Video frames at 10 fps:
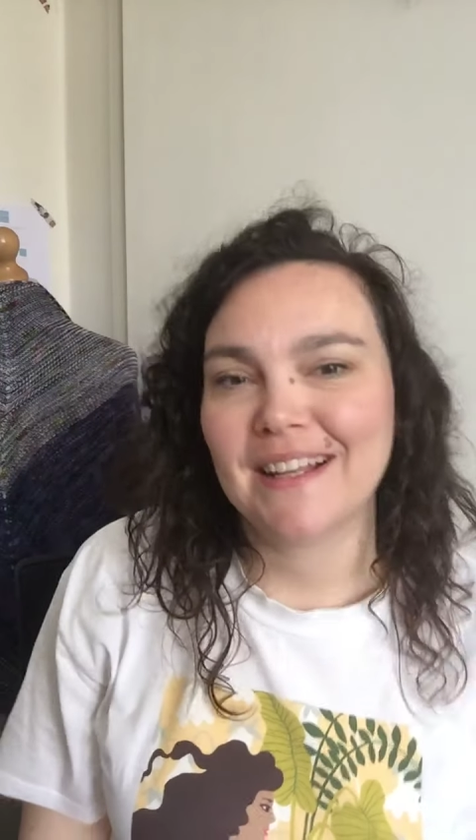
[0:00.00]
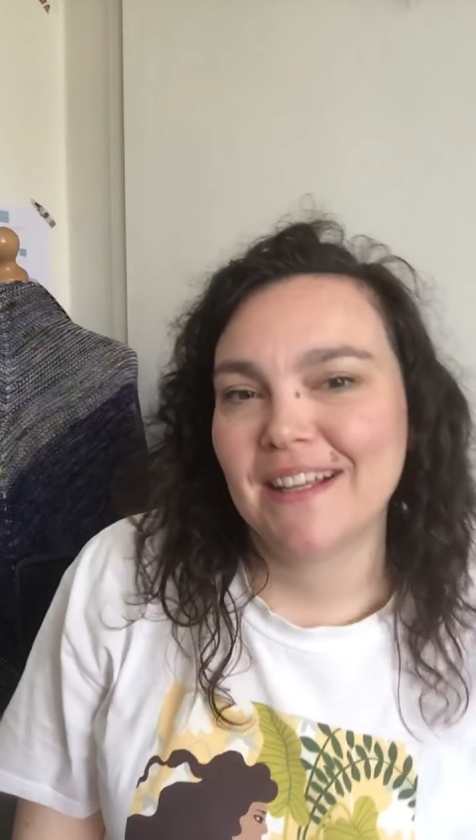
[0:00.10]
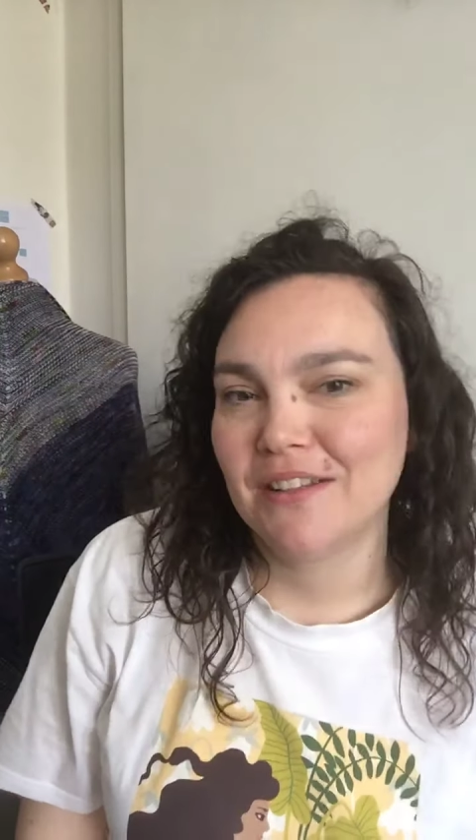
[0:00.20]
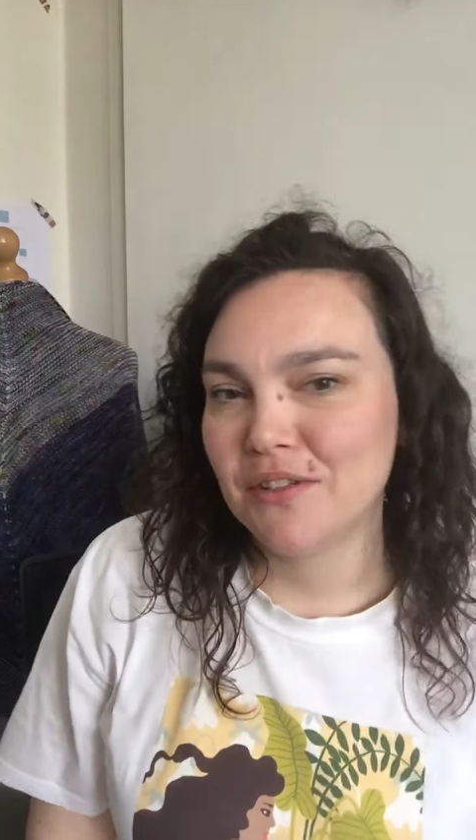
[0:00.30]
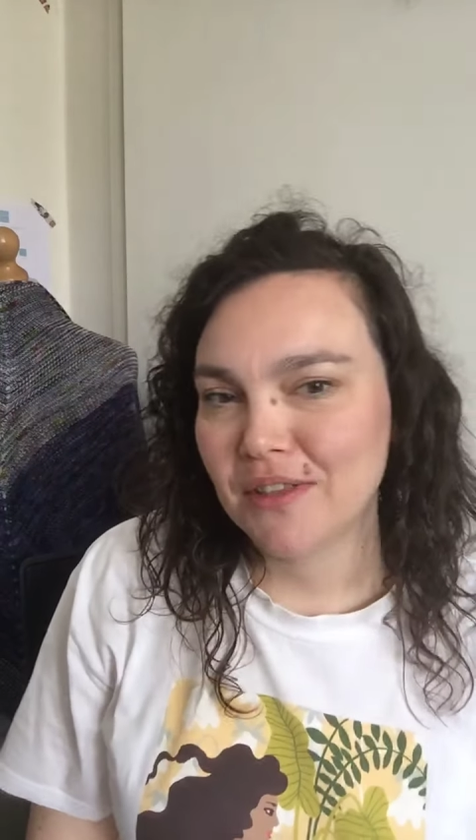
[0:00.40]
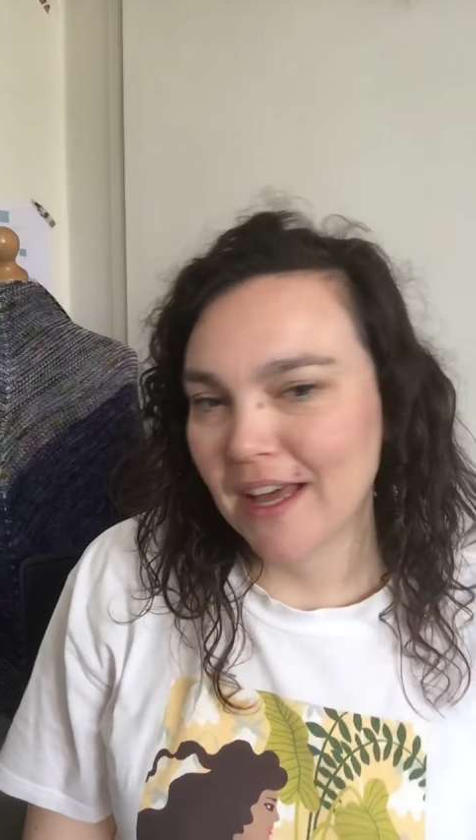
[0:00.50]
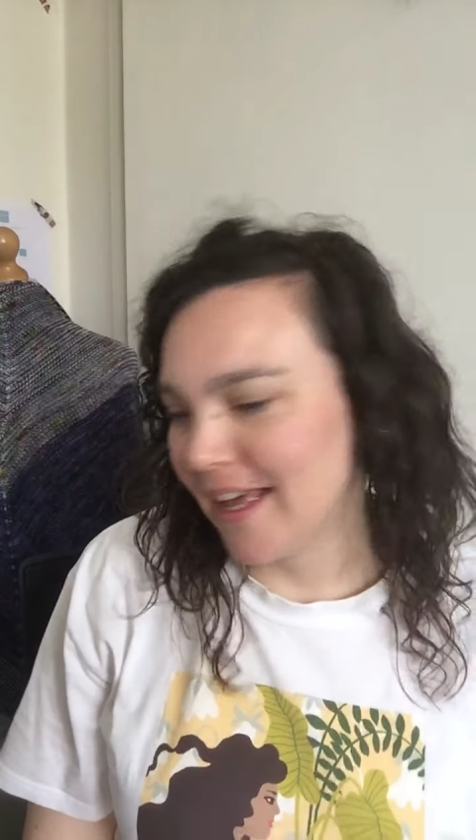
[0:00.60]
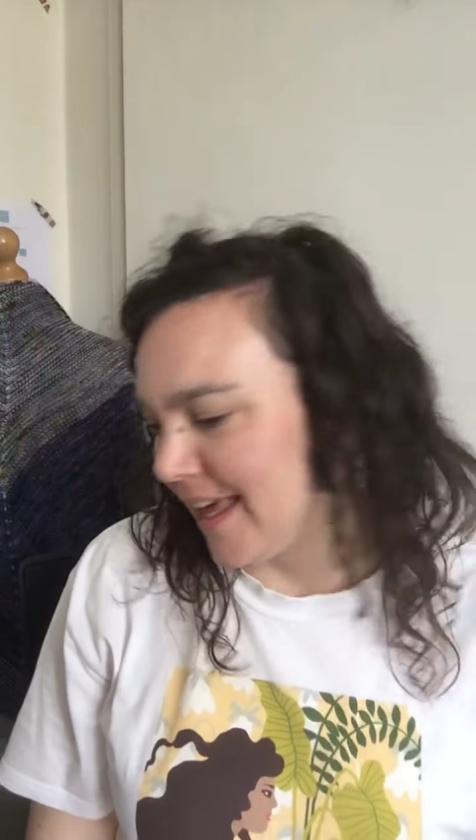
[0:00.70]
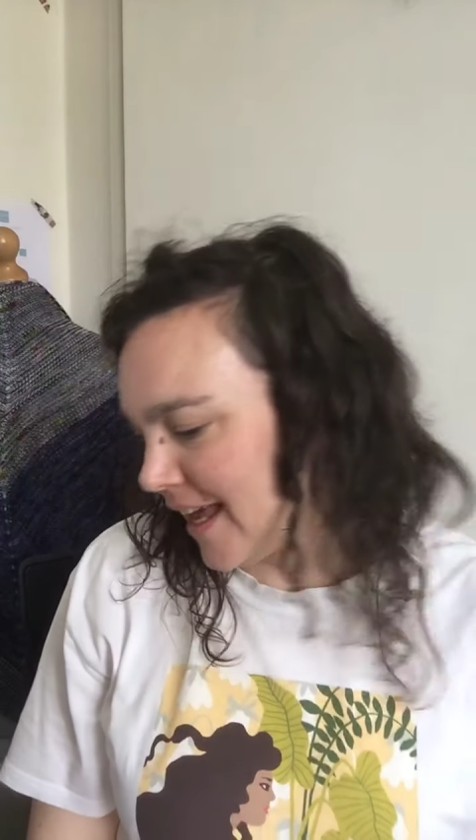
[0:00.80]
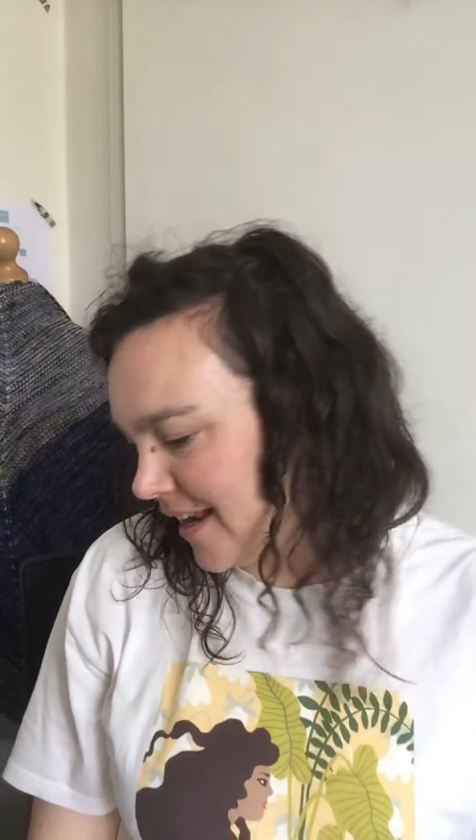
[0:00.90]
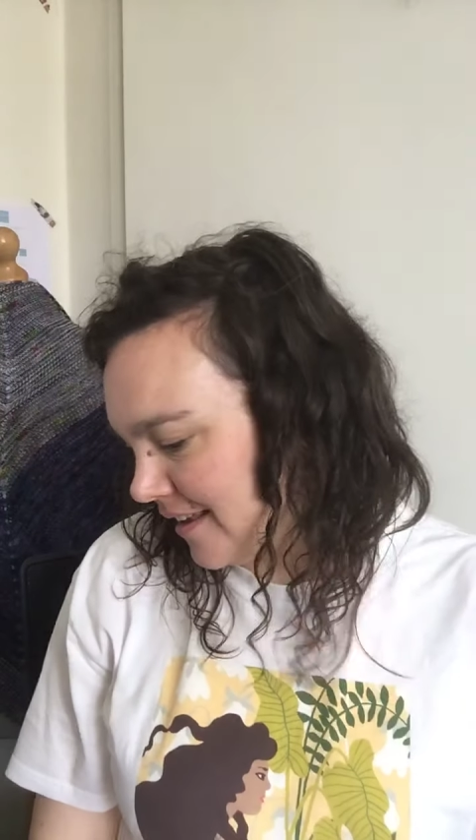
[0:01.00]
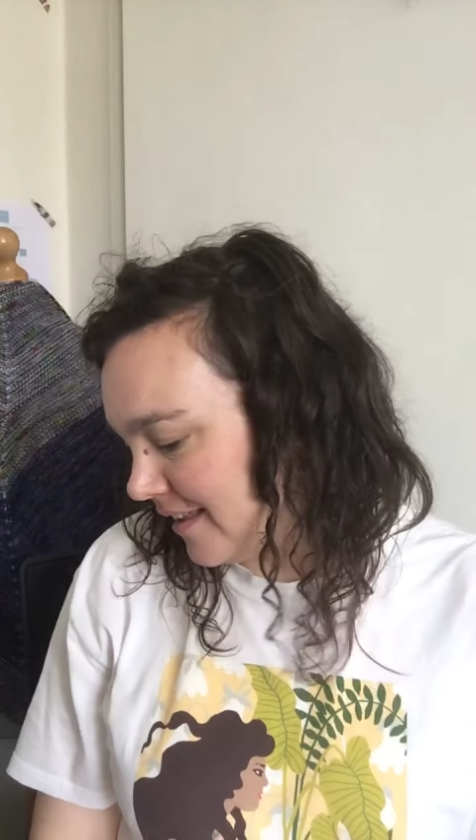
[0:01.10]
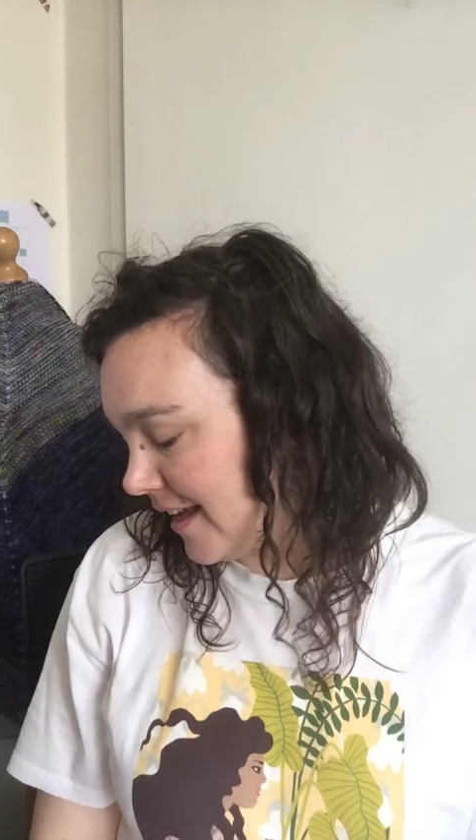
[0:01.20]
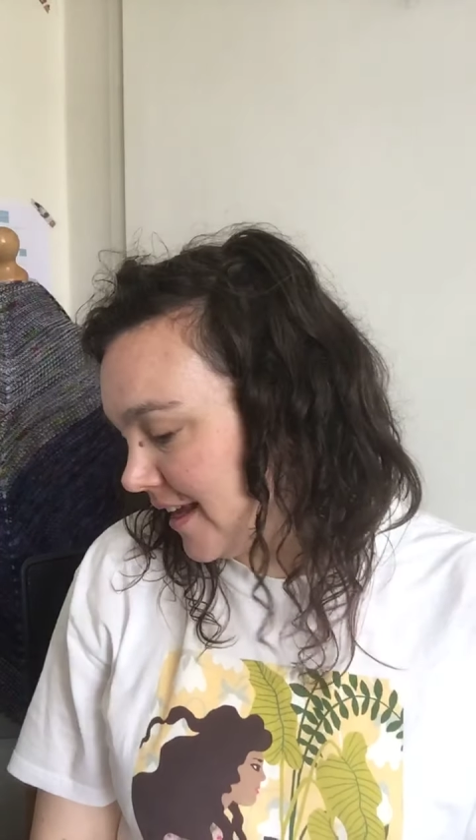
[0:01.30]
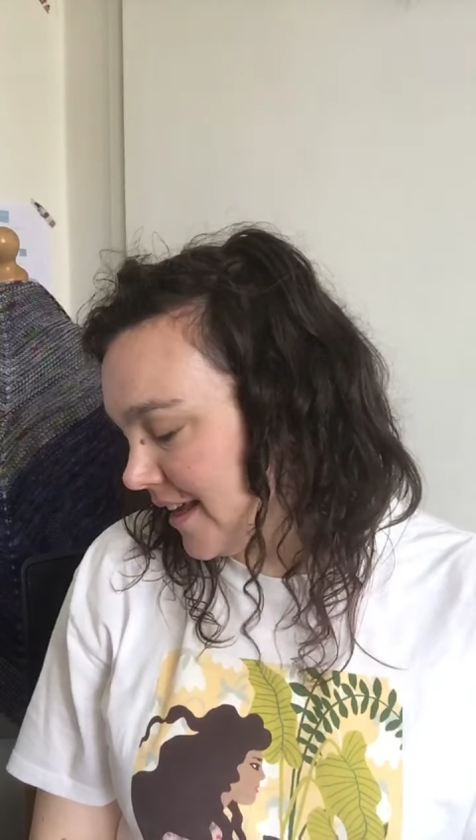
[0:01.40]
and do that again,
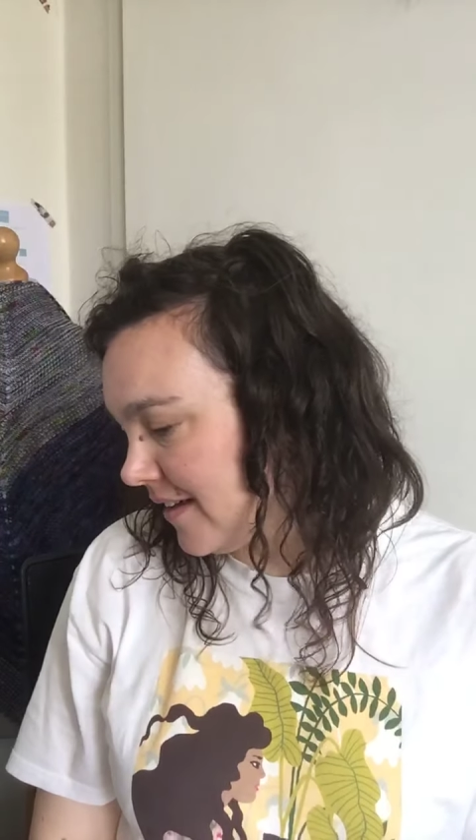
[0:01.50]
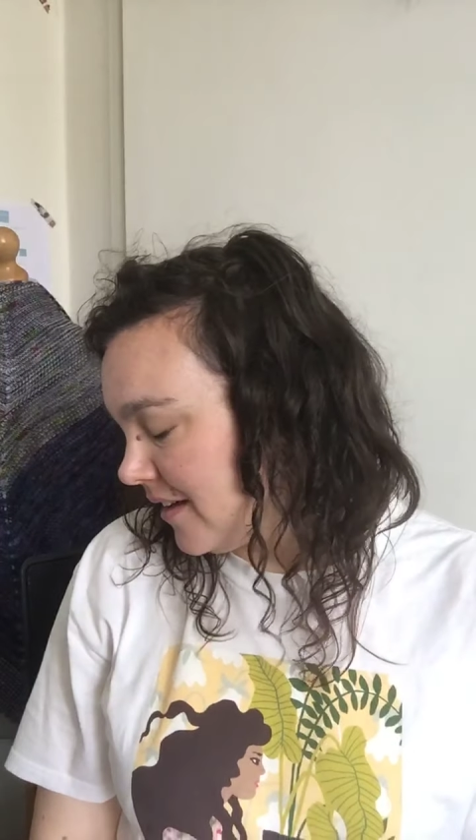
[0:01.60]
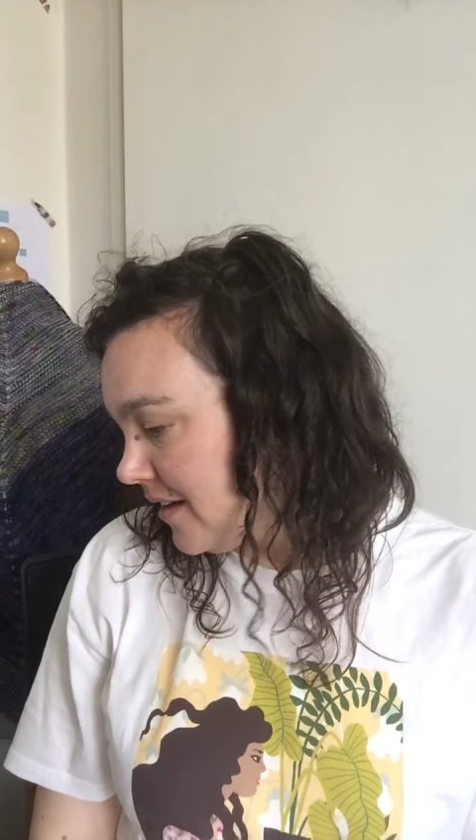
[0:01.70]
I think.